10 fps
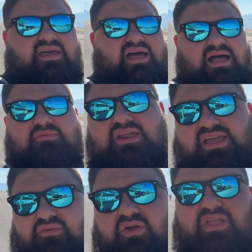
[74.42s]
I'm going to get
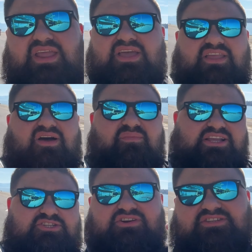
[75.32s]
rolling. Y'all make
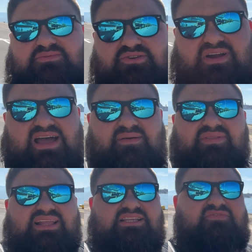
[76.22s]
sure to subscribe,
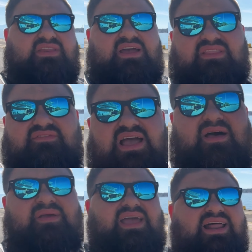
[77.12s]
like this video, and leave a
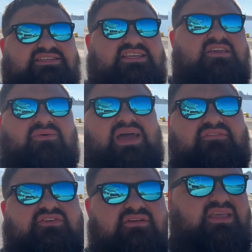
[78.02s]
comment, and I'll see you
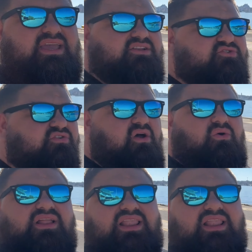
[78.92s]
after the intro.